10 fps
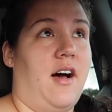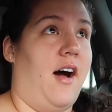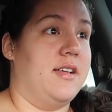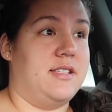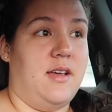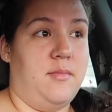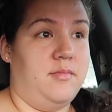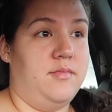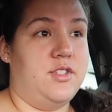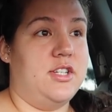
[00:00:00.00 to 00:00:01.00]

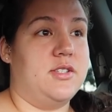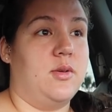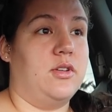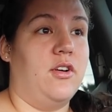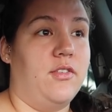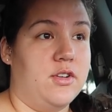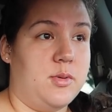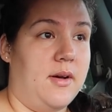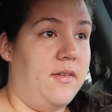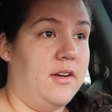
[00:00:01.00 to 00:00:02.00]
awesome. She sold over
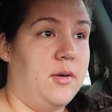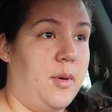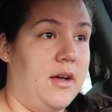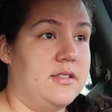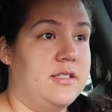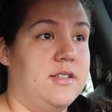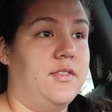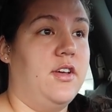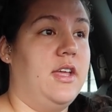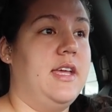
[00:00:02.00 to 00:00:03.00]
1,200 boxes of
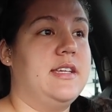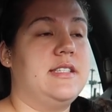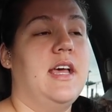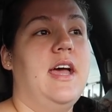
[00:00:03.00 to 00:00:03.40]
cookies